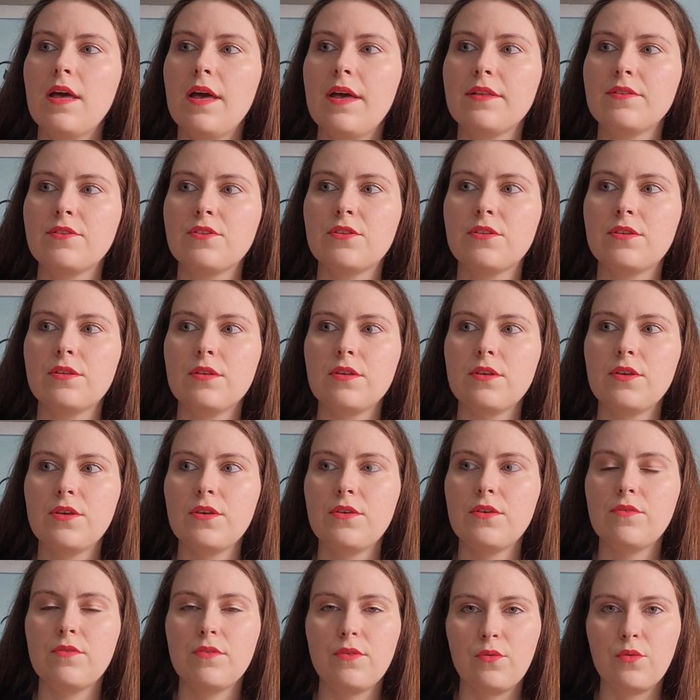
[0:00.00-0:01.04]
and, uh,
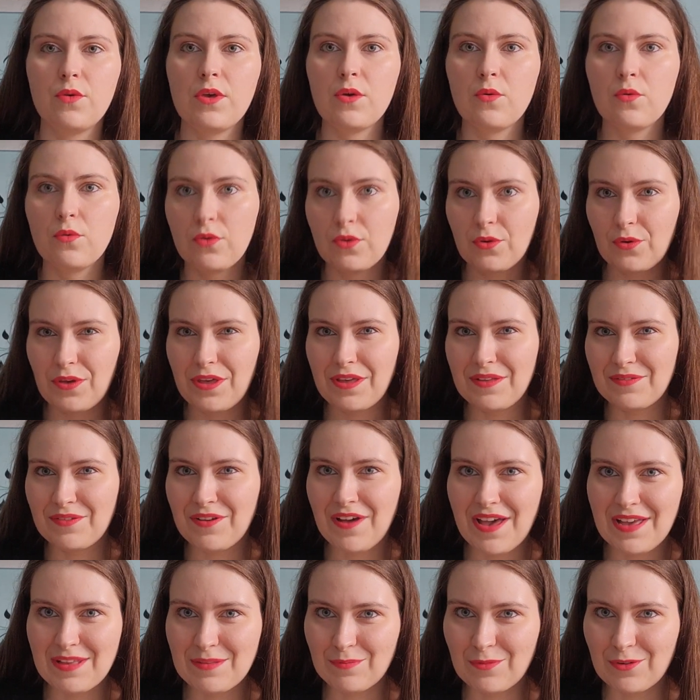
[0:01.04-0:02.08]
you know, you, you can
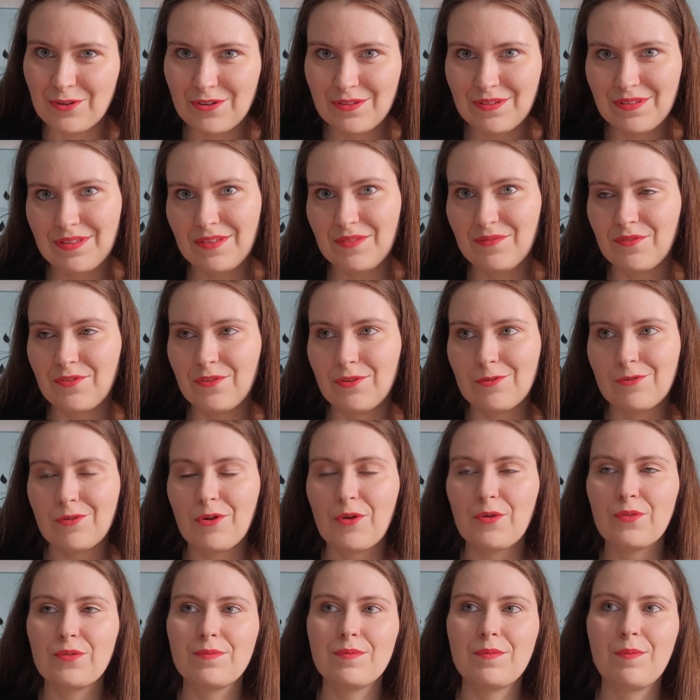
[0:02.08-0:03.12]
find more info
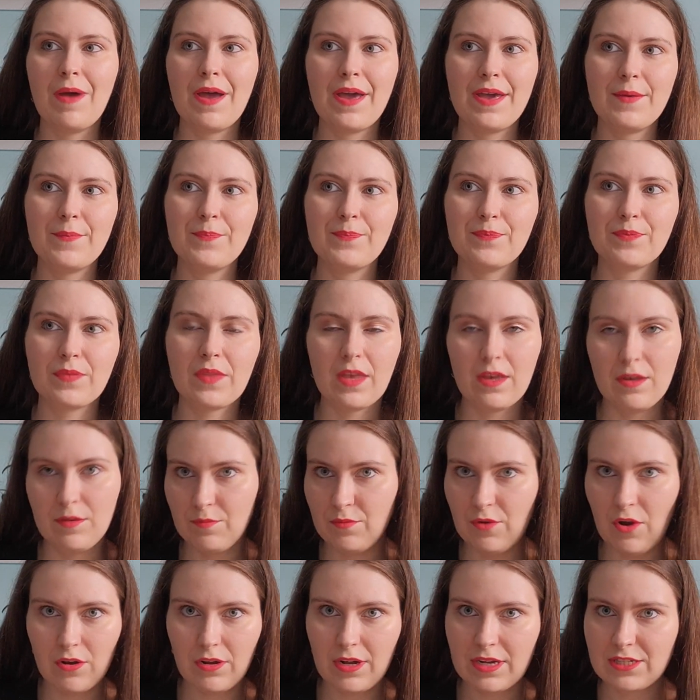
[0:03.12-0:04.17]
on my um,
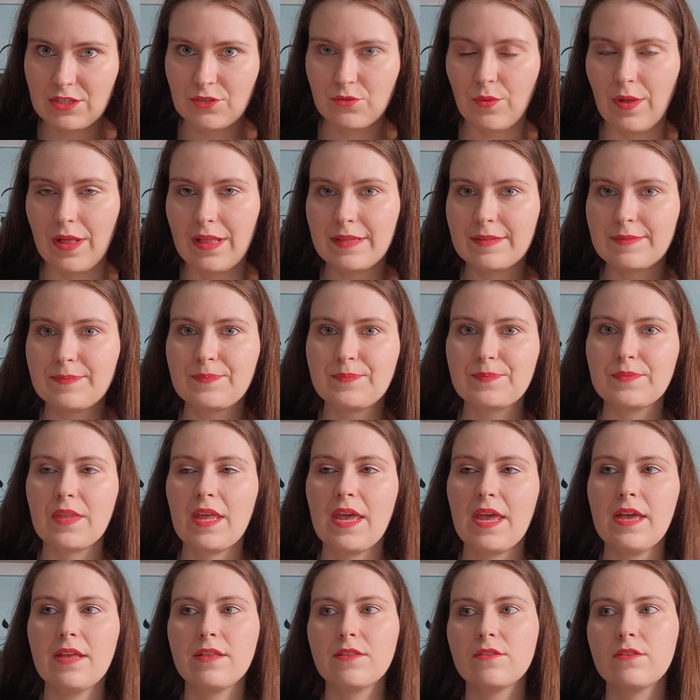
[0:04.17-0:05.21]
blog as well.
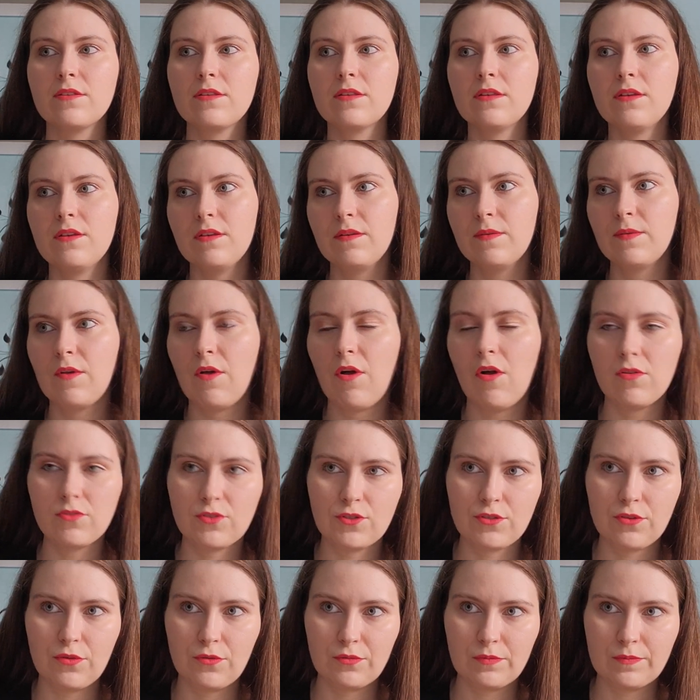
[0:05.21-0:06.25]
And uh,
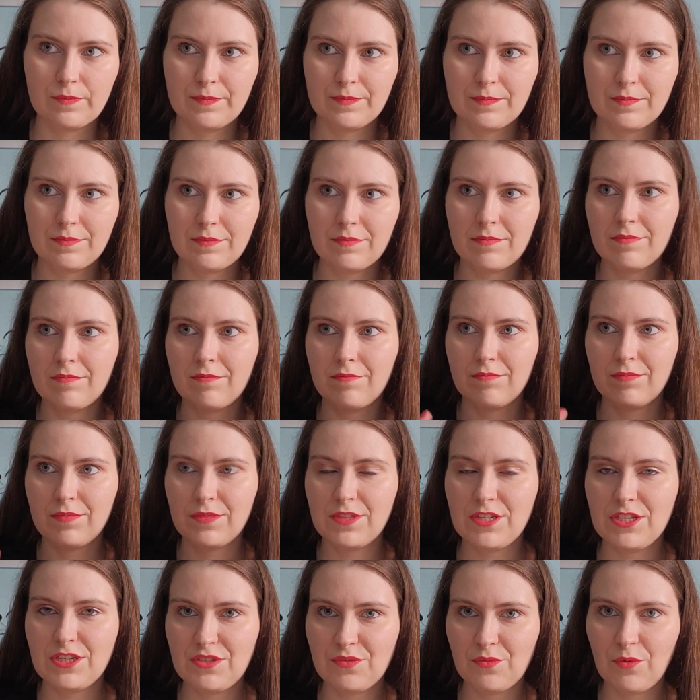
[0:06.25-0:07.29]
also,
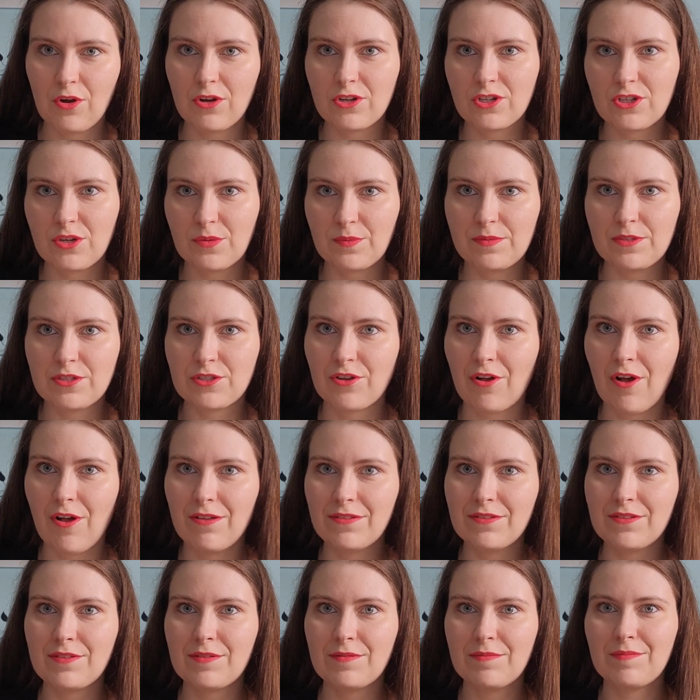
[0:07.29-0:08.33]
this workshop is
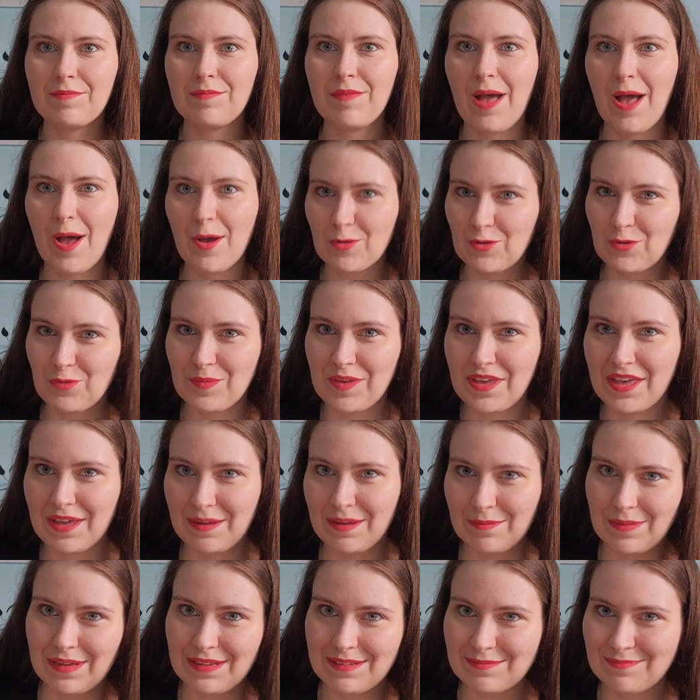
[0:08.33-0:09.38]
called How to
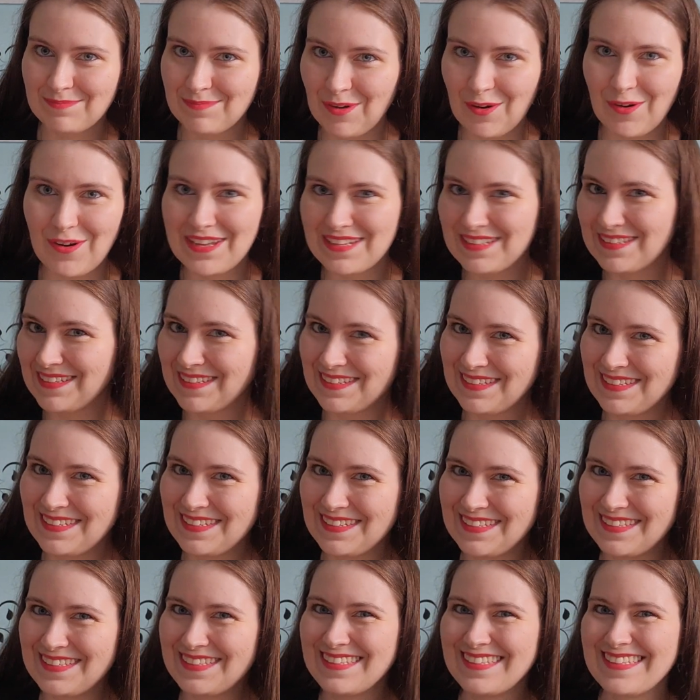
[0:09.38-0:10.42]
Become a Poet.
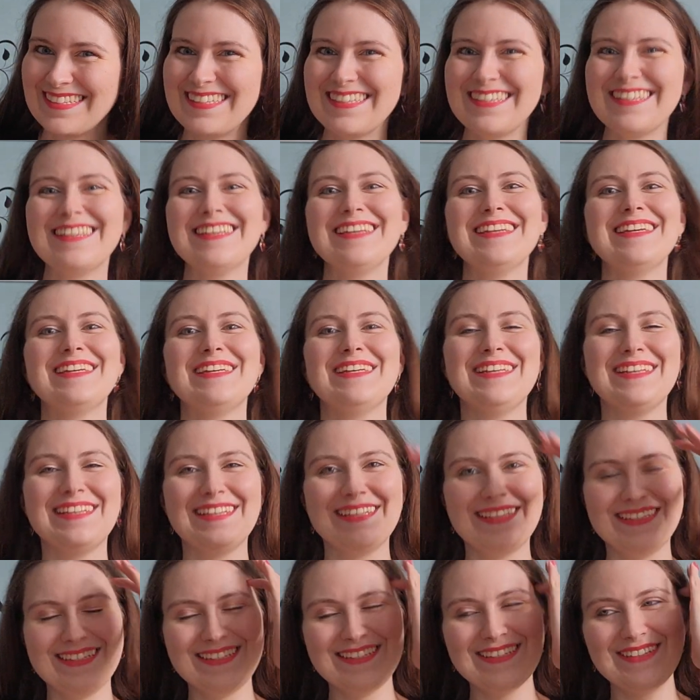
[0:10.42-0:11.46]

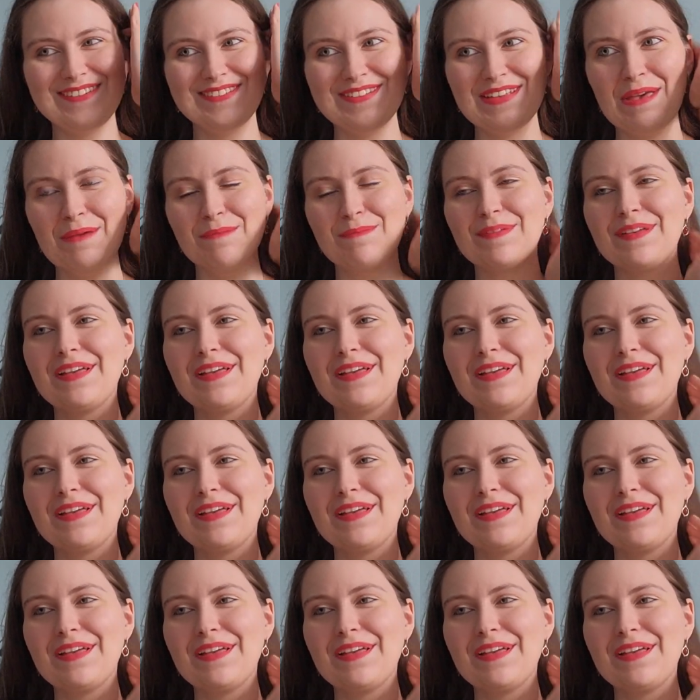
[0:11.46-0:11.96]
And so yeah,